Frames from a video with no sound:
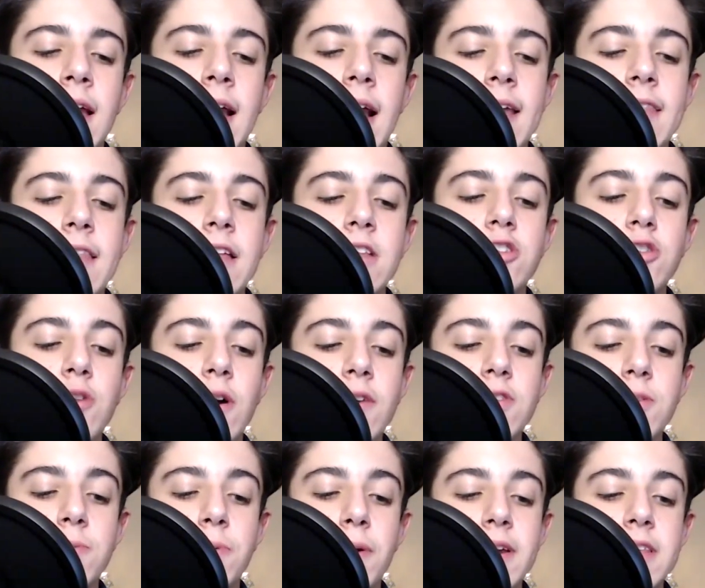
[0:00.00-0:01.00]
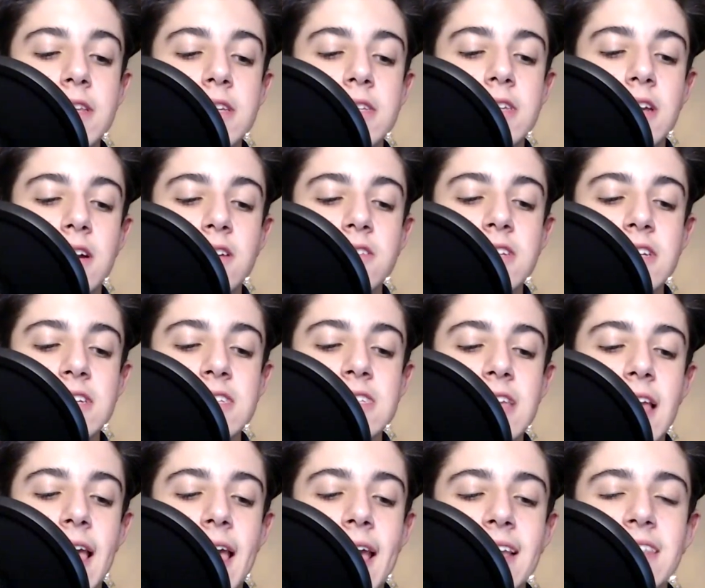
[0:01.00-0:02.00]
And they do have to play the Celtics
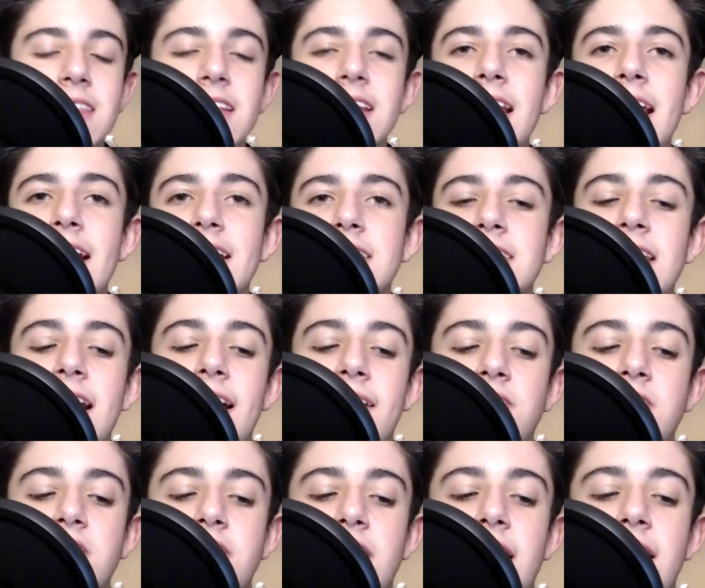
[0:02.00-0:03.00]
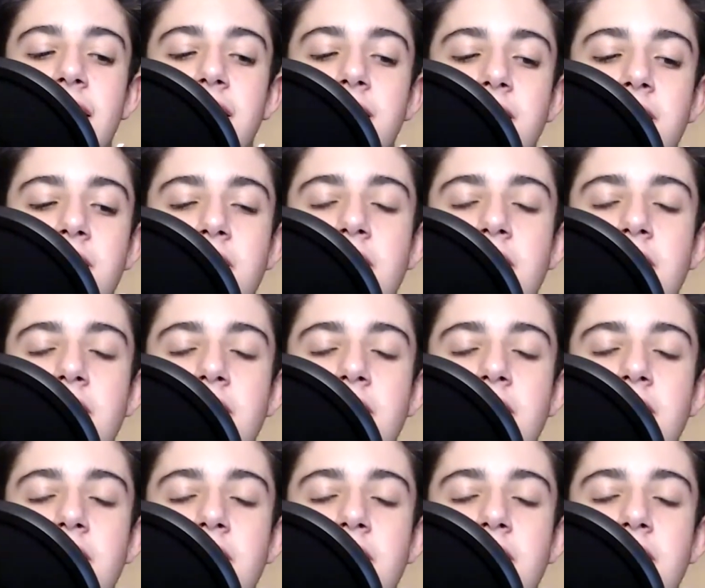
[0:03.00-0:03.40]
and the Nets after that.